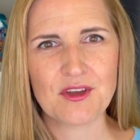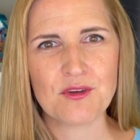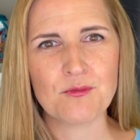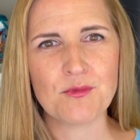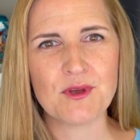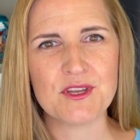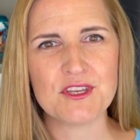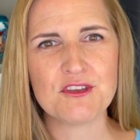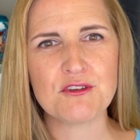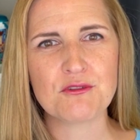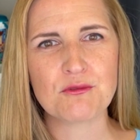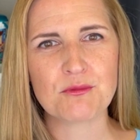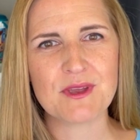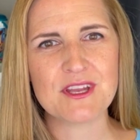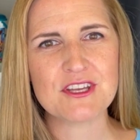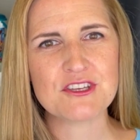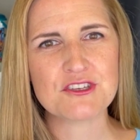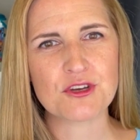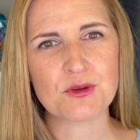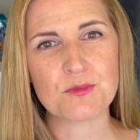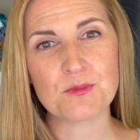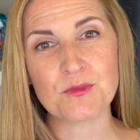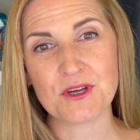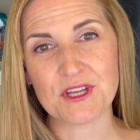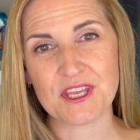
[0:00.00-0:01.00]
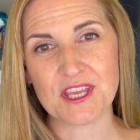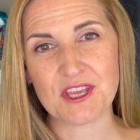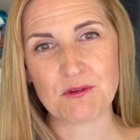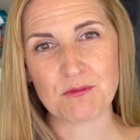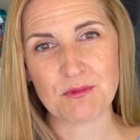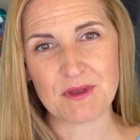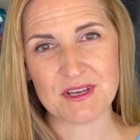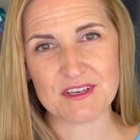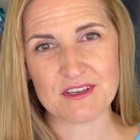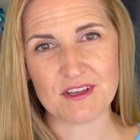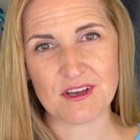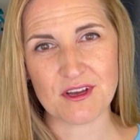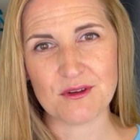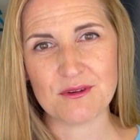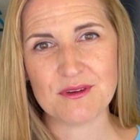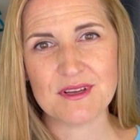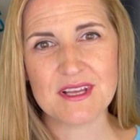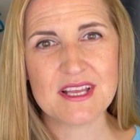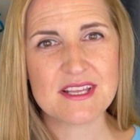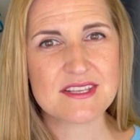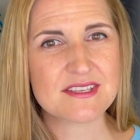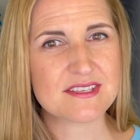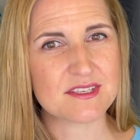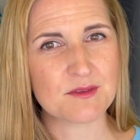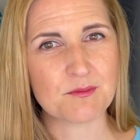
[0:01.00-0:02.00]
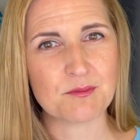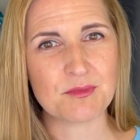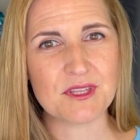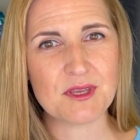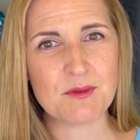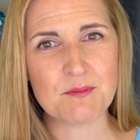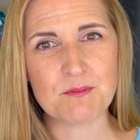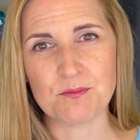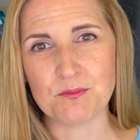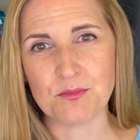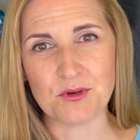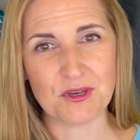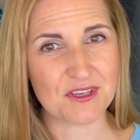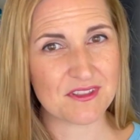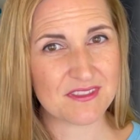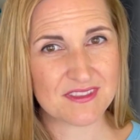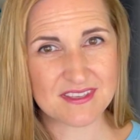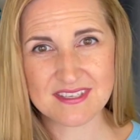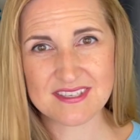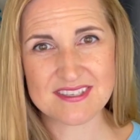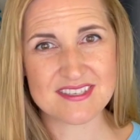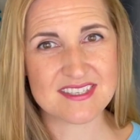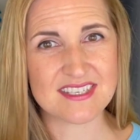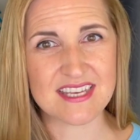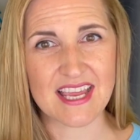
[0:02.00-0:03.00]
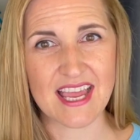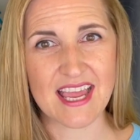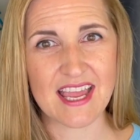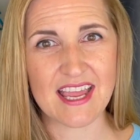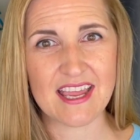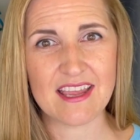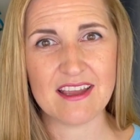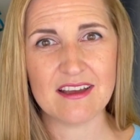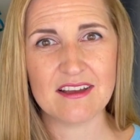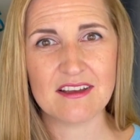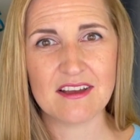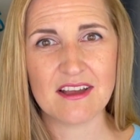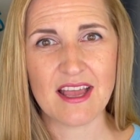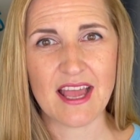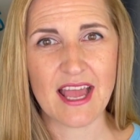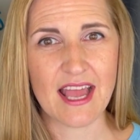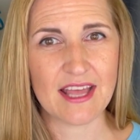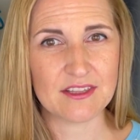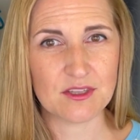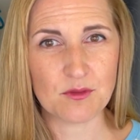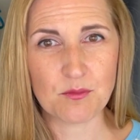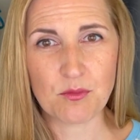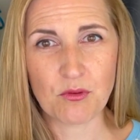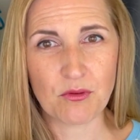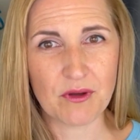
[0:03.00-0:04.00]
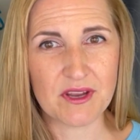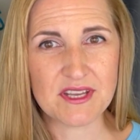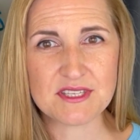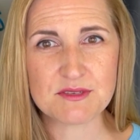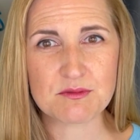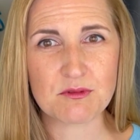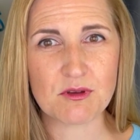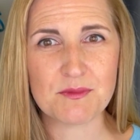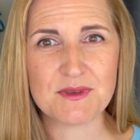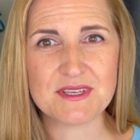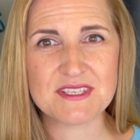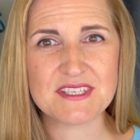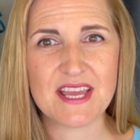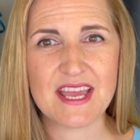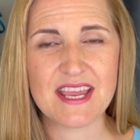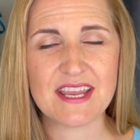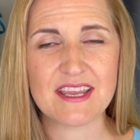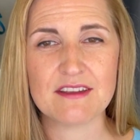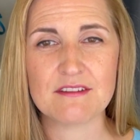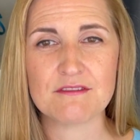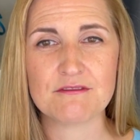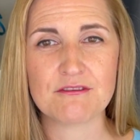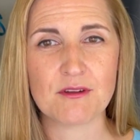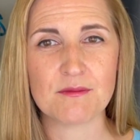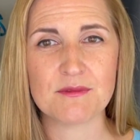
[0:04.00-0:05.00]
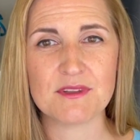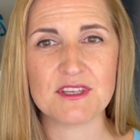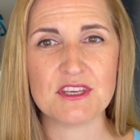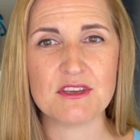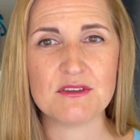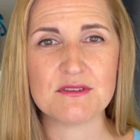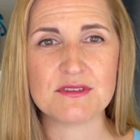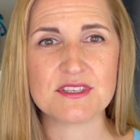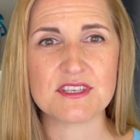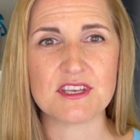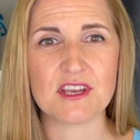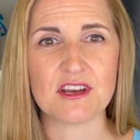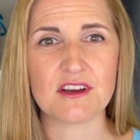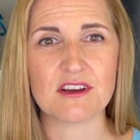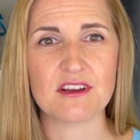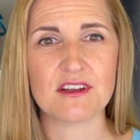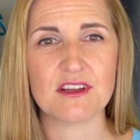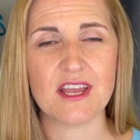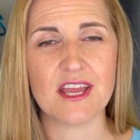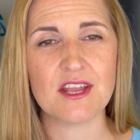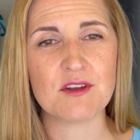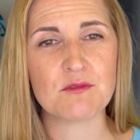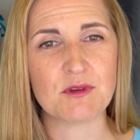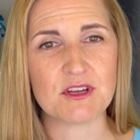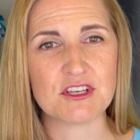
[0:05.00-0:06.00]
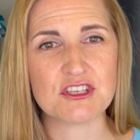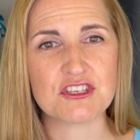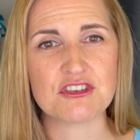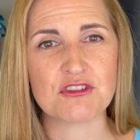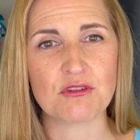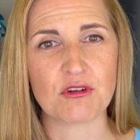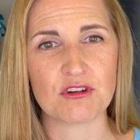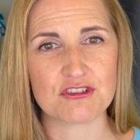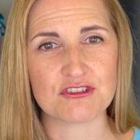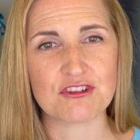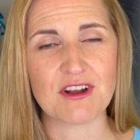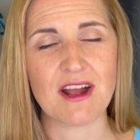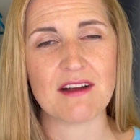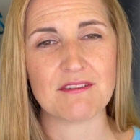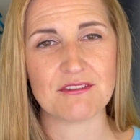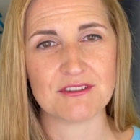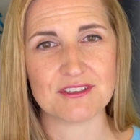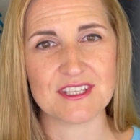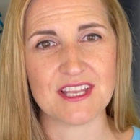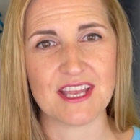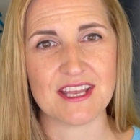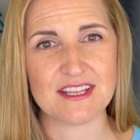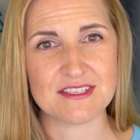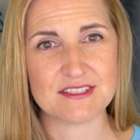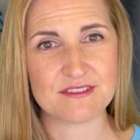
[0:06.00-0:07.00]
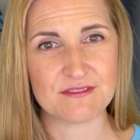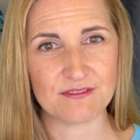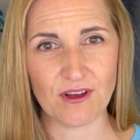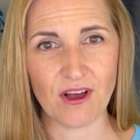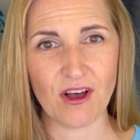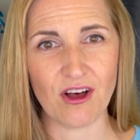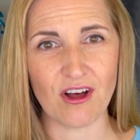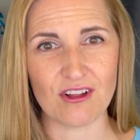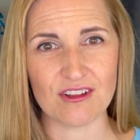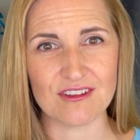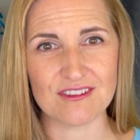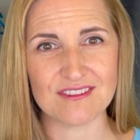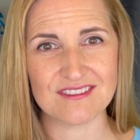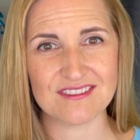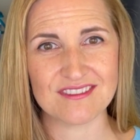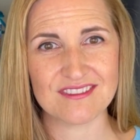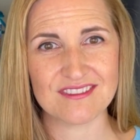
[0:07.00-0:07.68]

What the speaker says: When you reach your booking window, simply book the stay and the points will be taken from the use year in which your travel dates fall.